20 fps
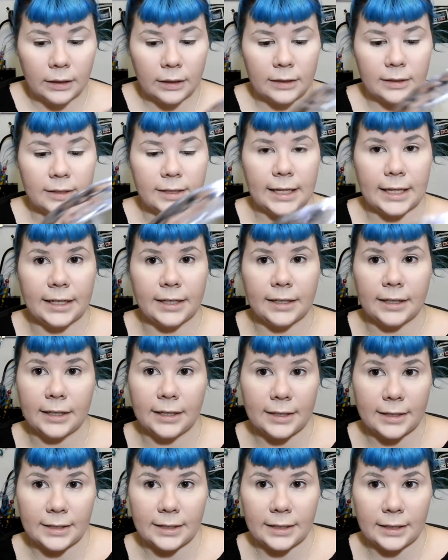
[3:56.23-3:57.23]
and
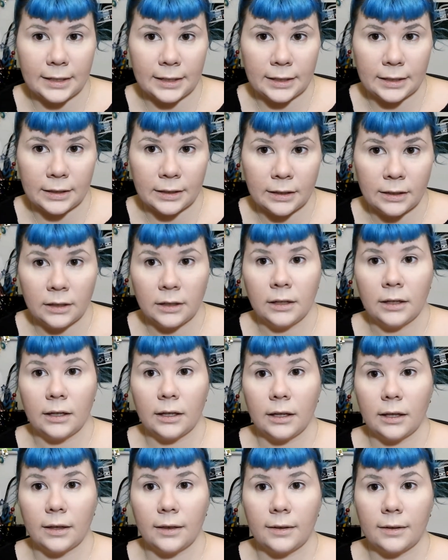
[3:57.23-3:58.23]
sanitizing
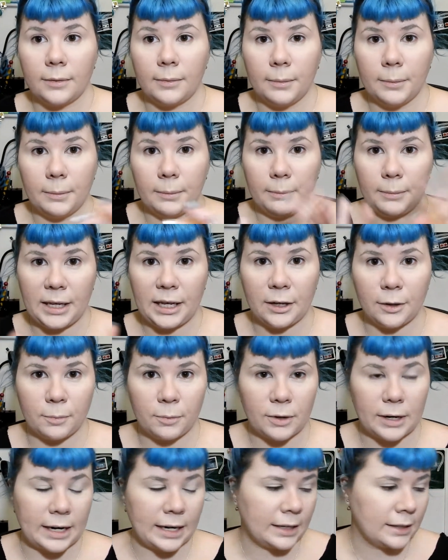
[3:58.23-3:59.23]
the
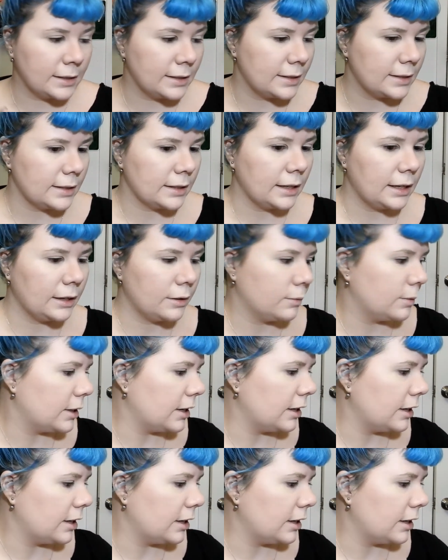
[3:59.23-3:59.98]
makeup racks and